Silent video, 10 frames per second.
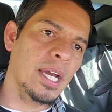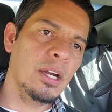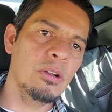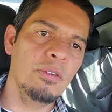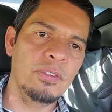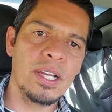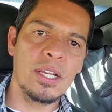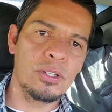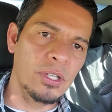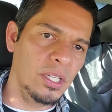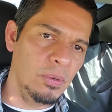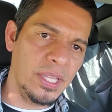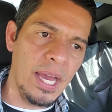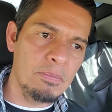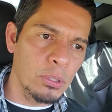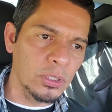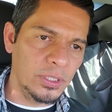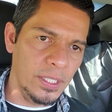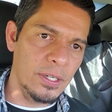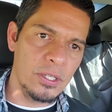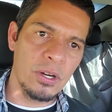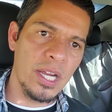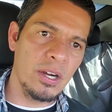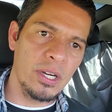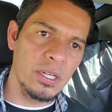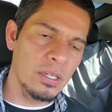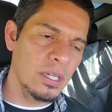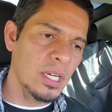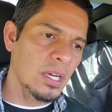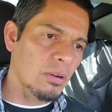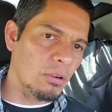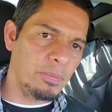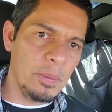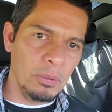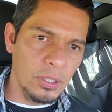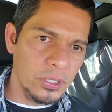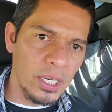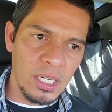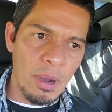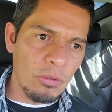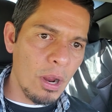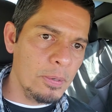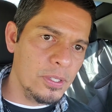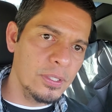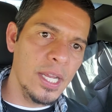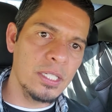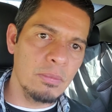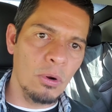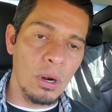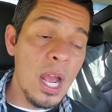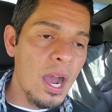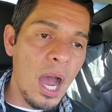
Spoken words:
I don't know if you guys are dealing with that bullshit in your area where people are talking about representation more.